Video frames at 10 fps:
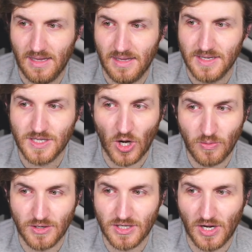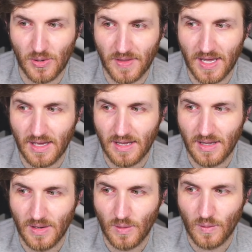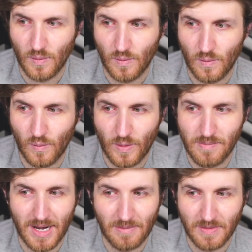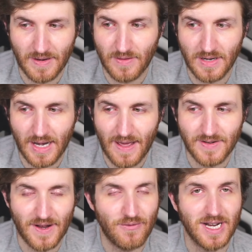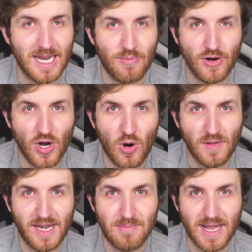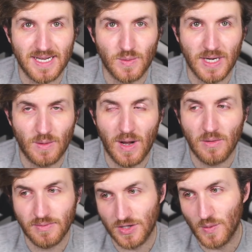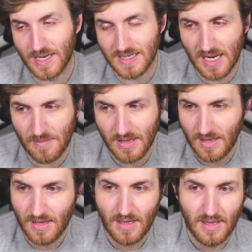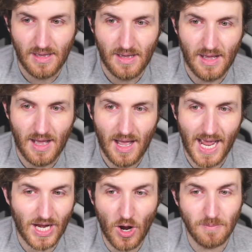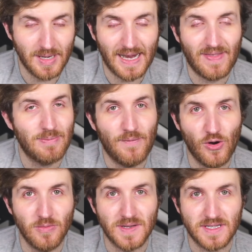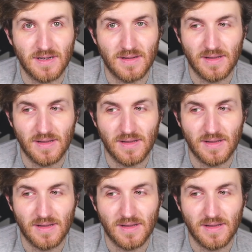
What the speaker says: So much so that we might even have a different keeper in goal than him next week. Well, 2 weeks' time. I can't believe that performance.